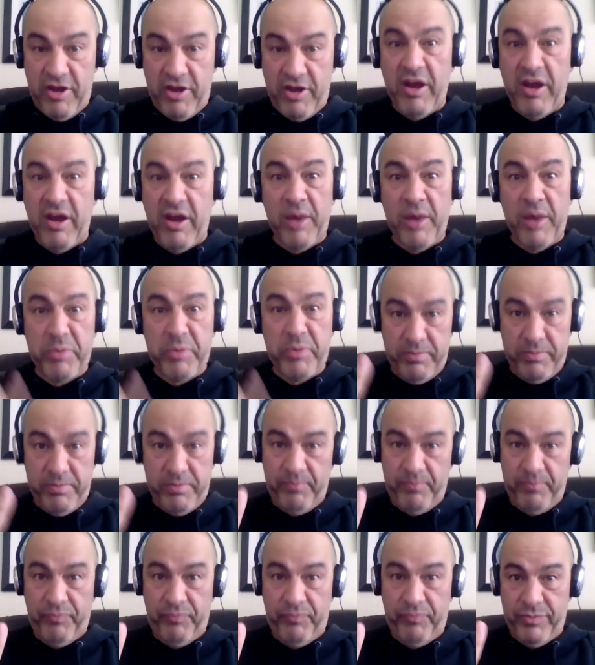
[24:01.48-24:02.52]
up
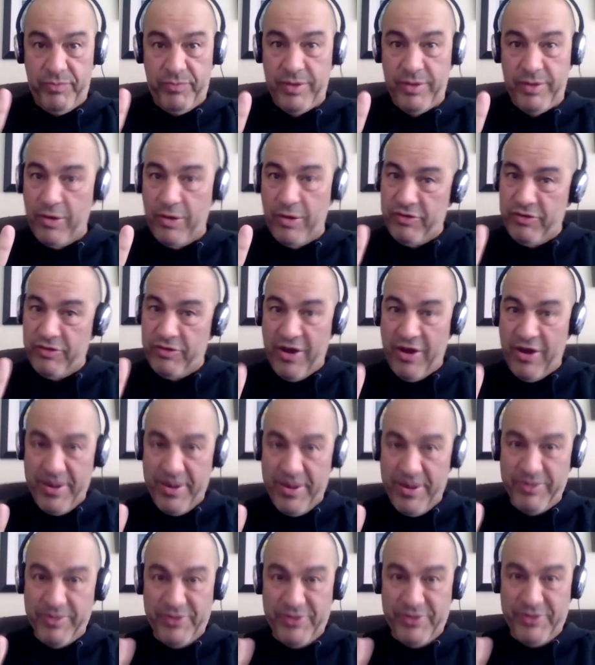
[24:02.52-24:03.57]
on time
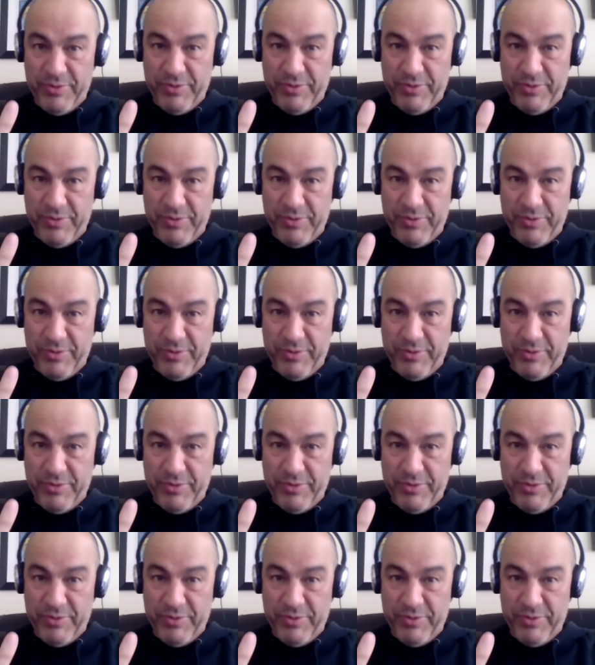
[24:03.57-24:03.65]
and